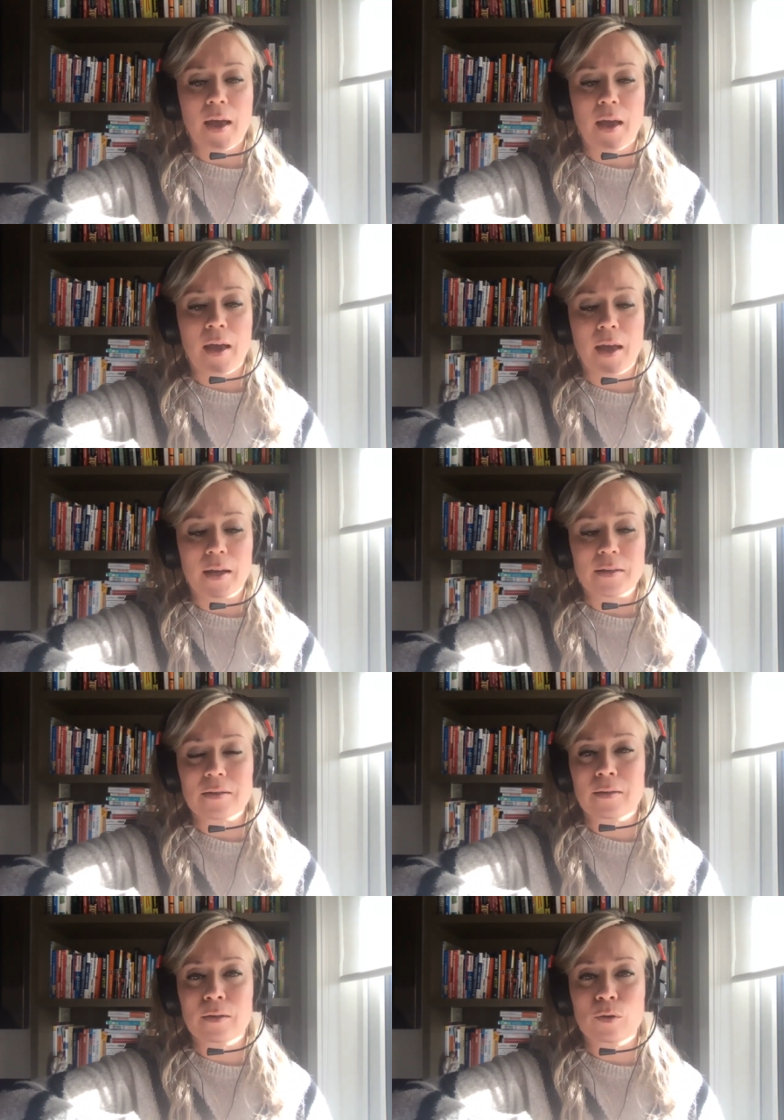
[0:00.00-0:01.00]
And
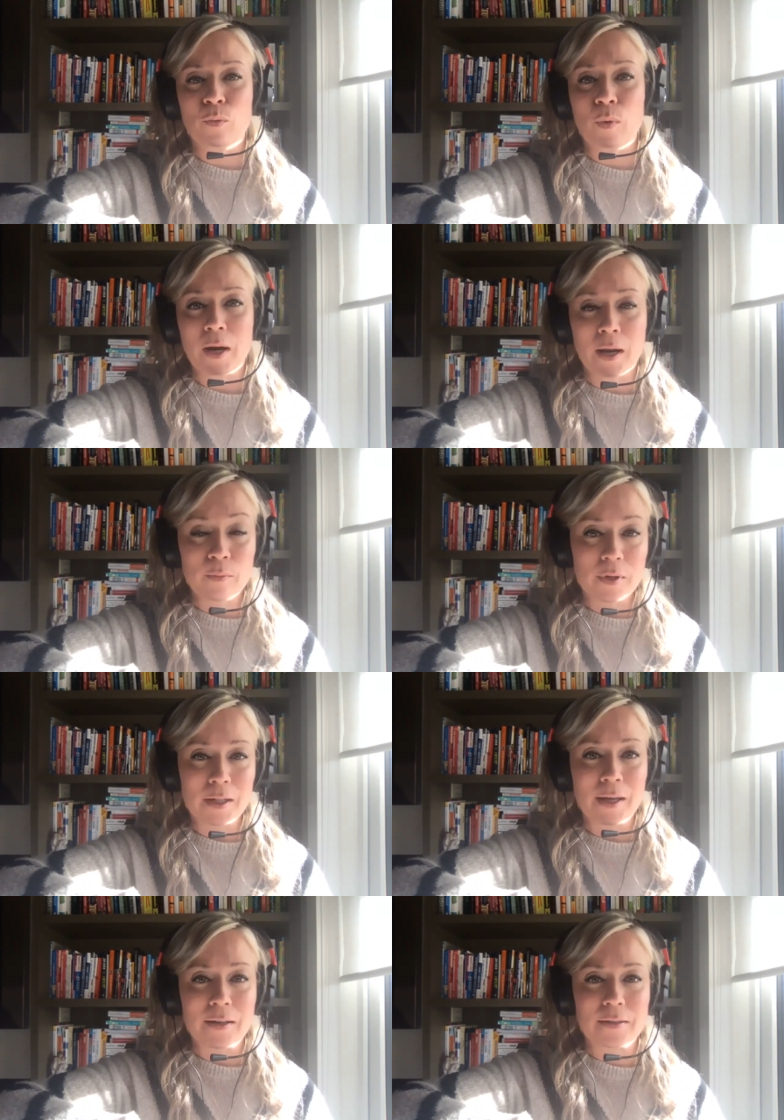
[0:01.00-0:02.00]
what I
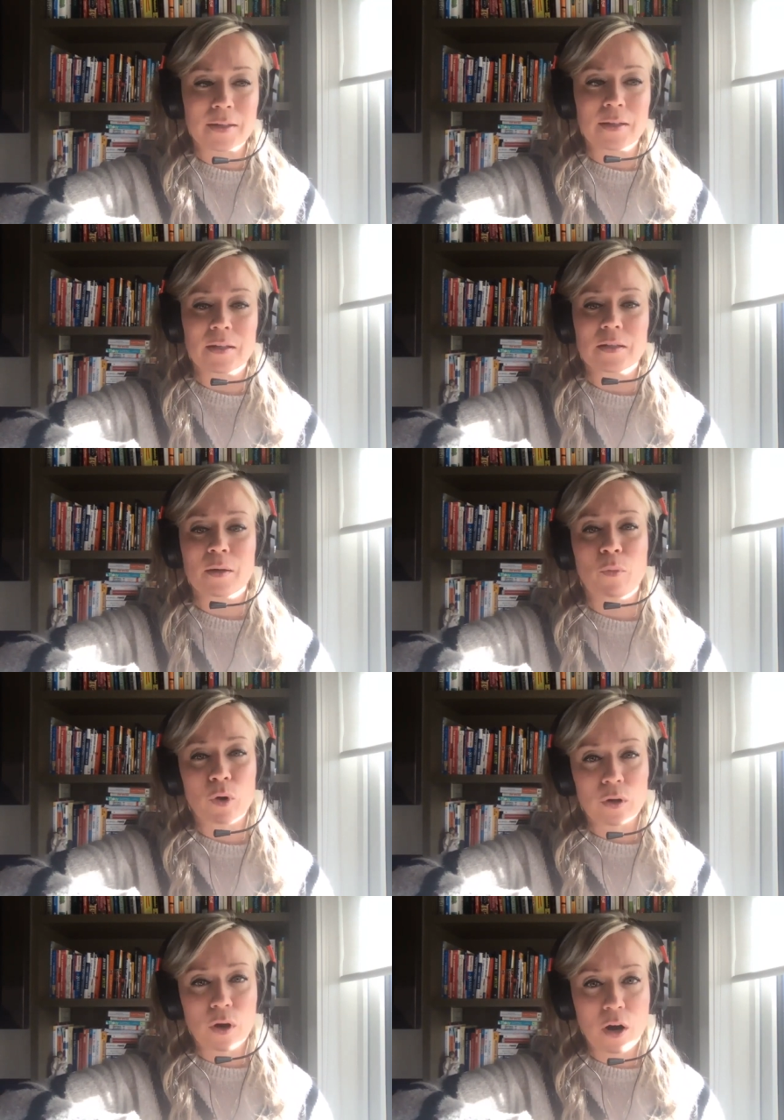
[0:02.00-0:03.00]
realized is the
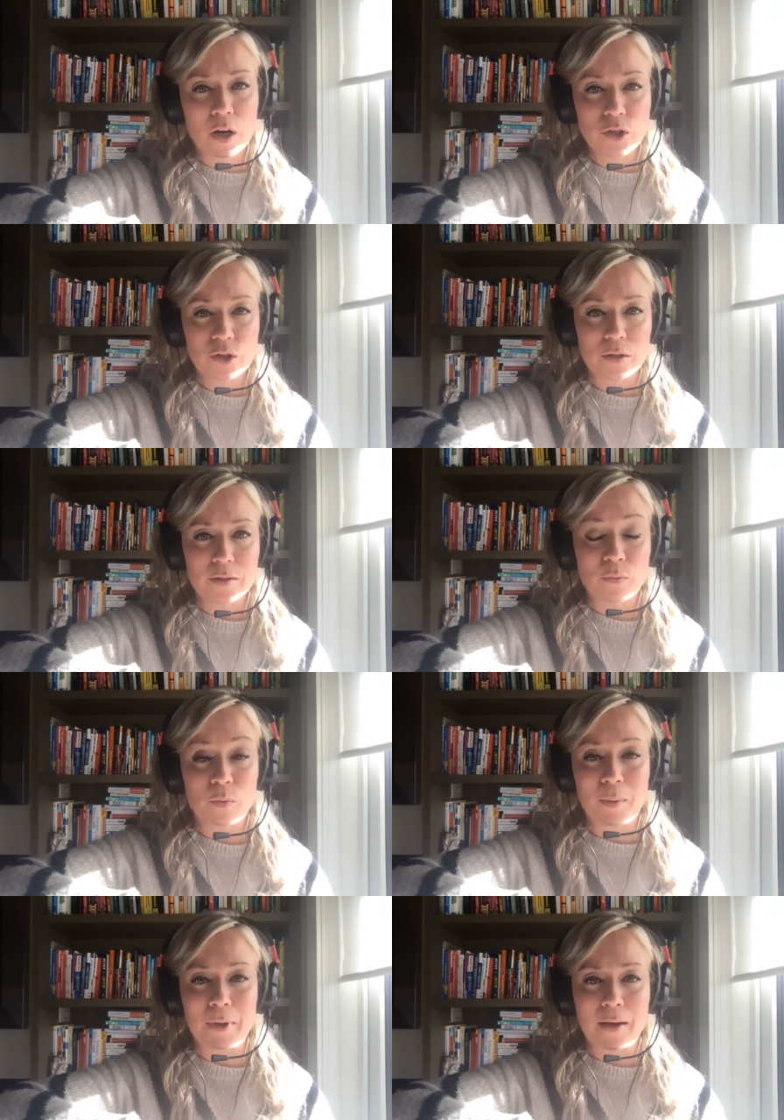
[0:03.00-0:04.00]
more conscious
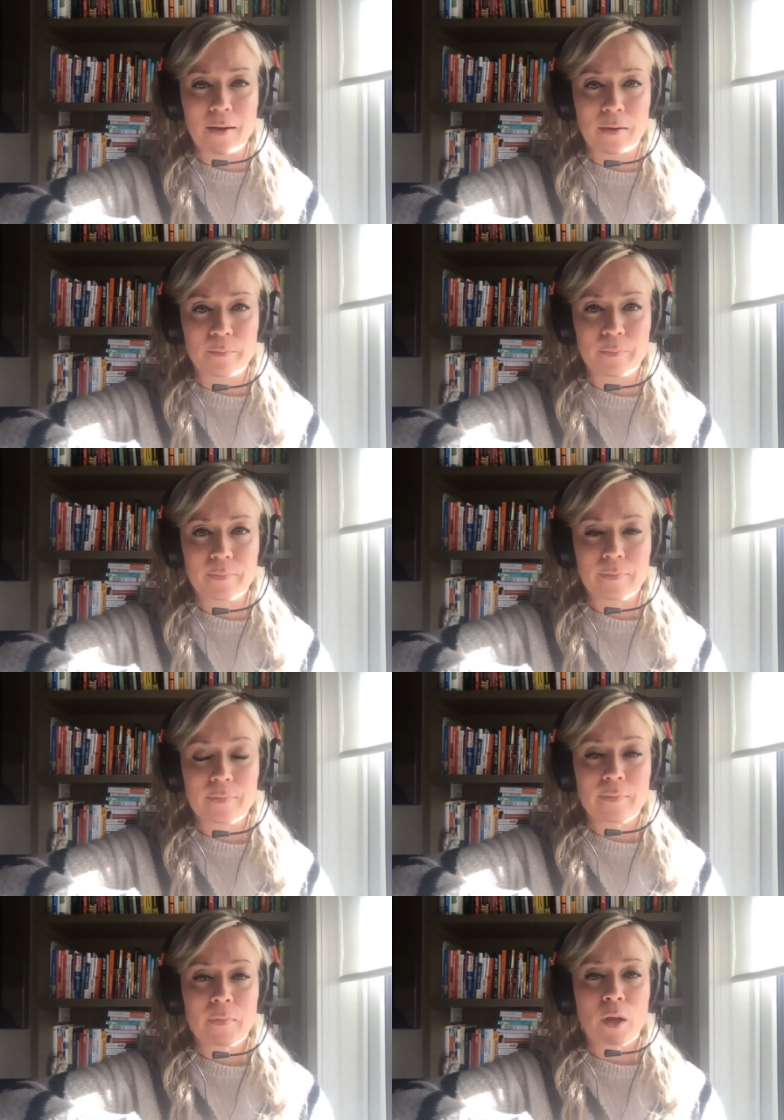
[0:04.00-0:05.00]
we become
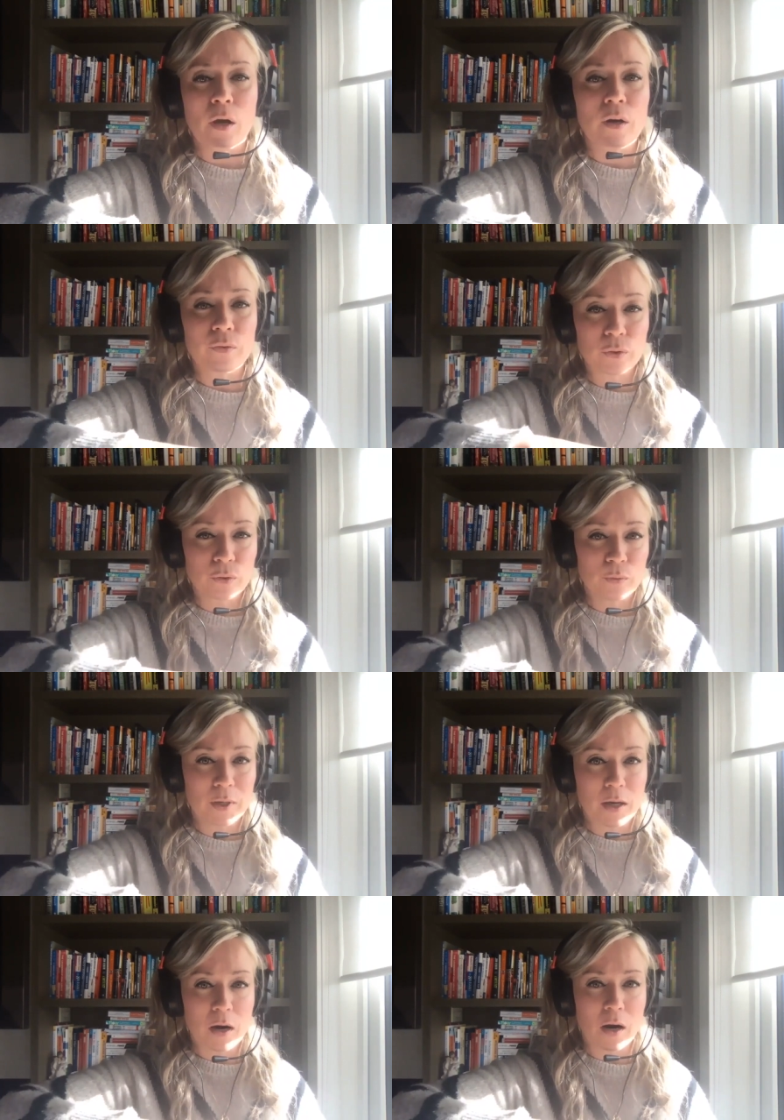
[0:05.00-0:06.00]
of who
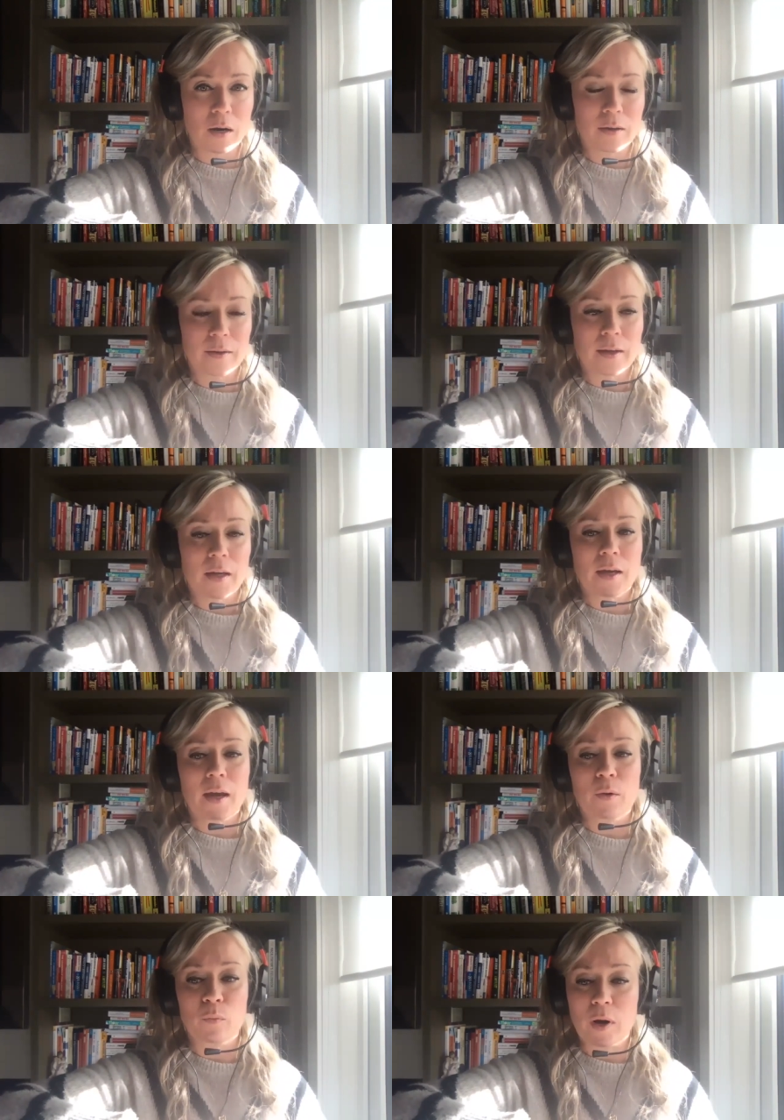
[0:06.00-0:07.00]
we are
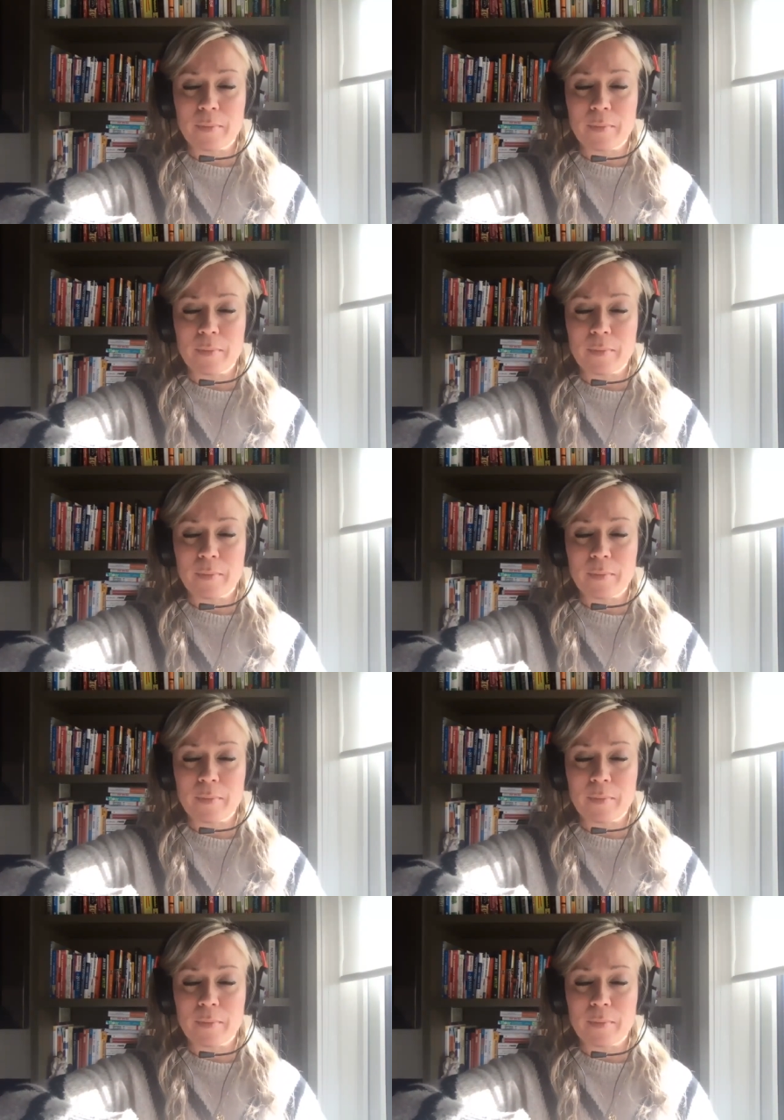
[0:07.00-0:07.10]
and what